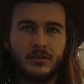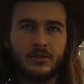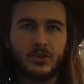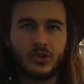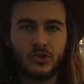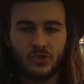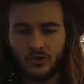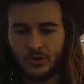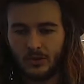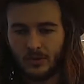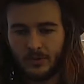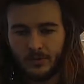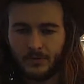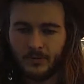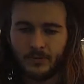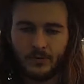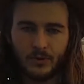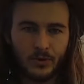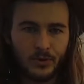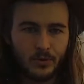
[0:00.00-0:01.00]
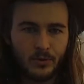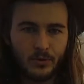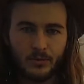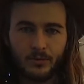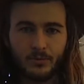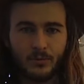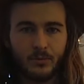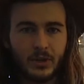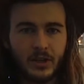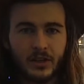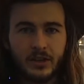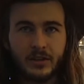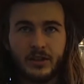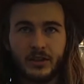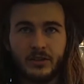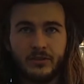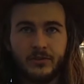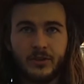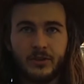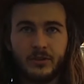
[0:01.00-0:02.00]
This few weeks,
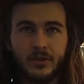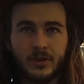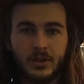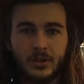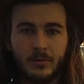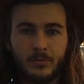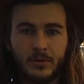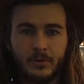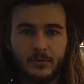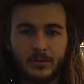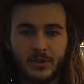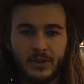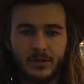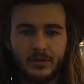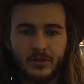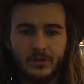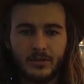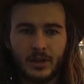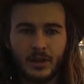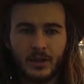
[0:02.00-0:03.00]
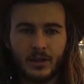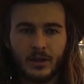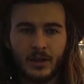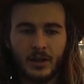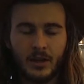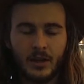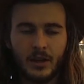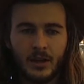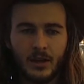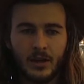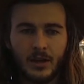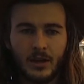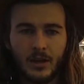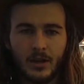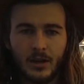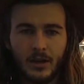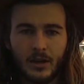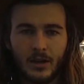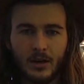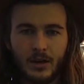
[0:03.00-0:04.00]
these few couple months, like,
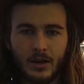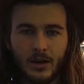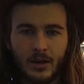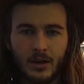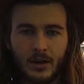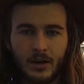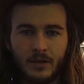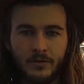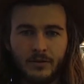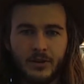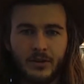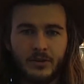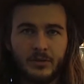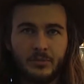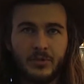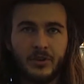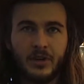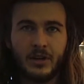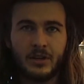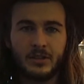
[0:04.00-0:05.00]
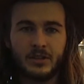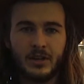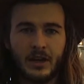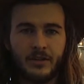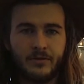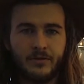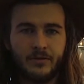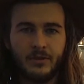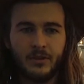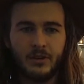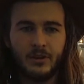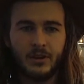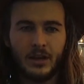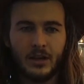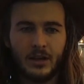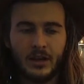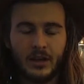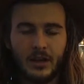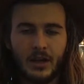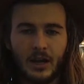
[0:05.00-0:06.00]
I felt depressed. I felt
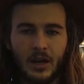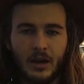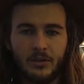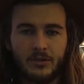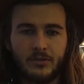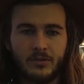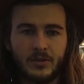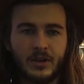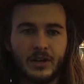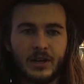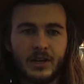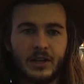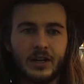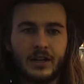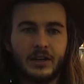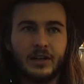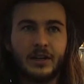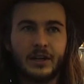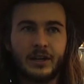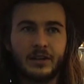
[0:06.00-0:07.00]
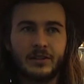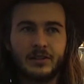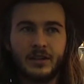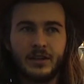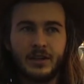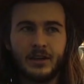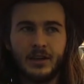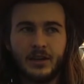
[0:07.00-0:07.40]
like I was running out of ideas.